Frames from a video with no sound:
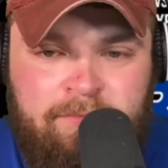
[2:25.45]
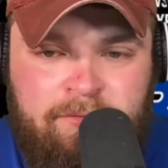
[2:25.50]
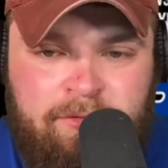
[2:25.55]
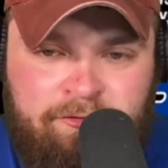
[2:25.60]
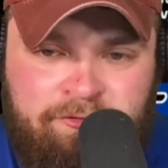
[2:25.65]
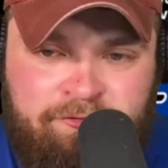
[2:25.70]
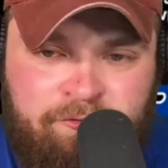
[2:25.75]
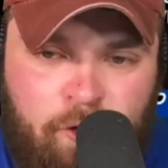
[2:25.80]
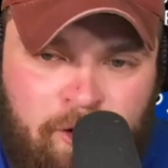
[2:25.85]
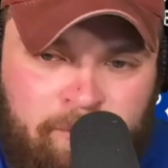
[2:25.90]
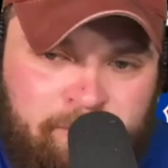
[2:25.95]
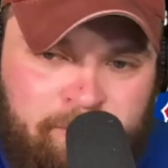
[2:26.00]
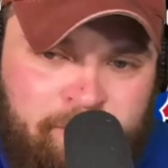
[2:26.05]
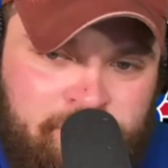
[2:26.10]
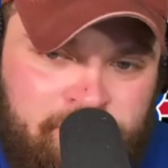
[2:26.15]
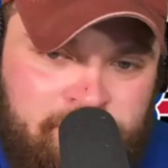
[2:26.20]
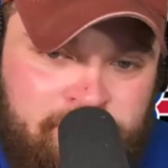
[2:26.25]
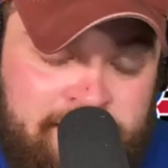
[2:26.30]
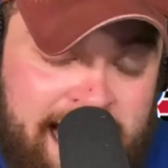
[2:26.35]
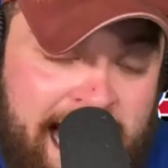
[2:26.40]
the
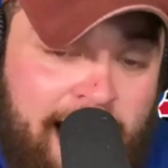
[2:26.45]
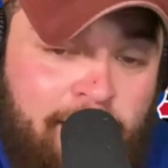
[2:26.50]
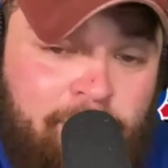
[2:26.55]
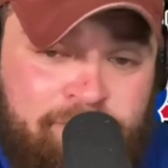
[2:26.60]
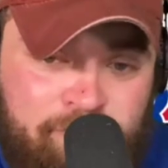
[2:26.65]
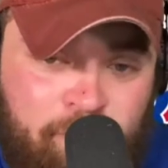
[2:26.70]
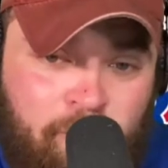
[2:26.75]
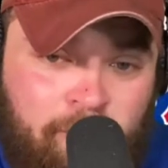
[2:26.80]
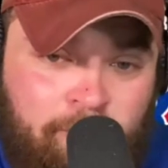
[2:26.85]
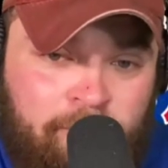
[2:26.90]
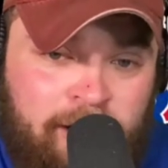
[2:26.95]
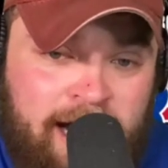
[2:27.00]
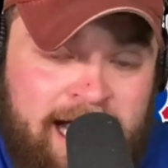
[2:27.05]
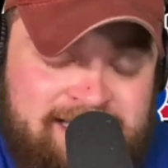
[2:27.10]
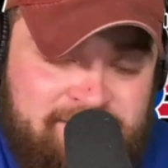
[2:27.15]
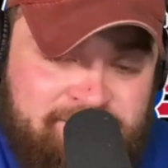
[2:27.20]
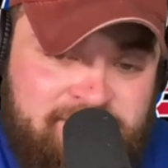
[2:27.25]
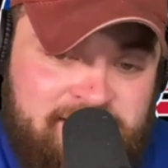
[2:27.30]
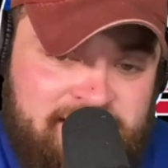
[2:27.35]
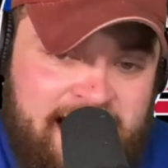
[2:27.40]
former, now former,
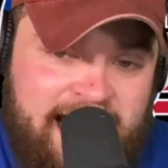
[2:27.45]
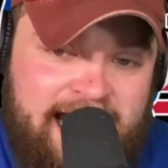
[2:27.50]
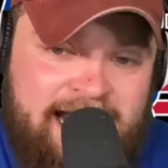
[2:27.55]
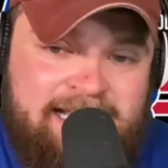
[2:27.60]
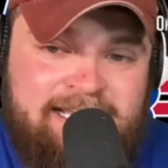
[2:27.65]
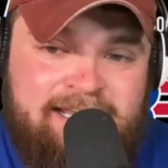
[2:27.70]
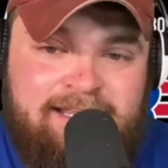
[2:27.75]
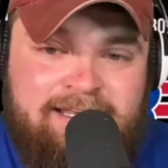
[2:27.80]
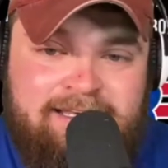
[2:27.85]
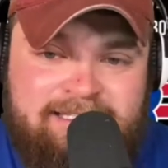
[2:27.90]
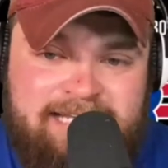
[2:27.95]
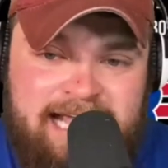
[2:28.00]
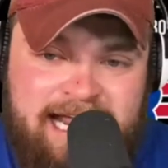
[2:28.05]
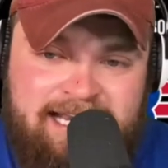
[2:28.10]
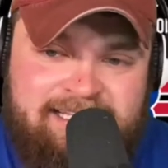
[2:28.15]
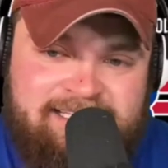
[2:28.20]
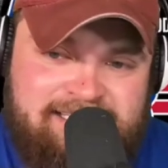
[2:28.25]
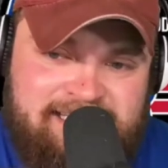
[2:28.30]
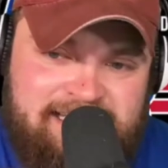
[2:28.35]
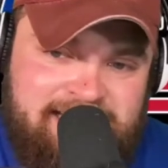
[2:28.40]
as of today,
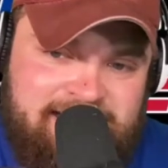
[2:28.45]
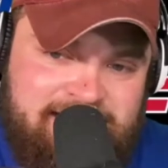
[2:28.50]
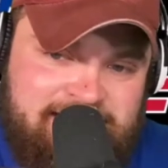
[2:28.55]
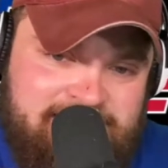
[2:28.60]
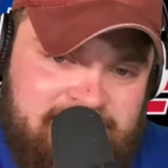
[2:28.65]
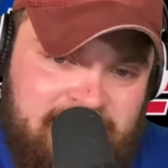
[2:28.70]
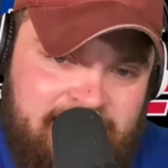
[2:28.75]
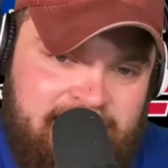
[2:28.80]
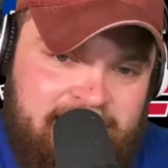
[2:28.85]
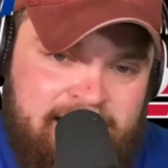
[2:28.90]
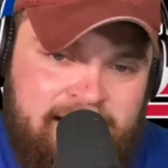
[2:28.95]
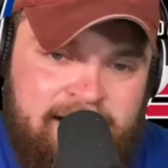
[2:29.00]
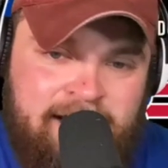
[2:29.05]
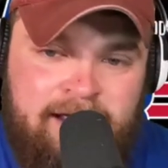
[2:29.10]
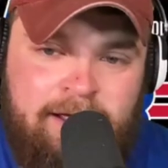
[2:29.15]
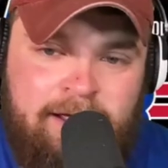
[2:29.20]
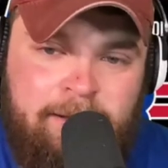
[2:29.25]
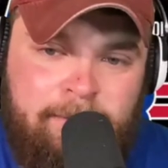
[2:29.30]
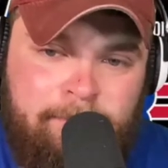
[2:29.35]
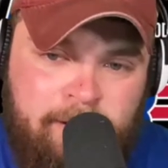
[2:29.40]
Tennessee Titan
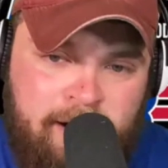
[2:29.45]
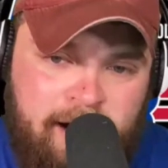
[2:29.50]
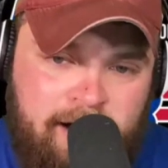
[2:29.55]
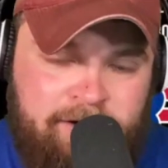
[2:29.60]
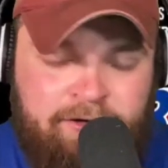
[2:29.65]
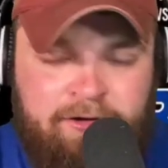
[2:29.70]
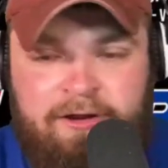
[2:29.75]
punter.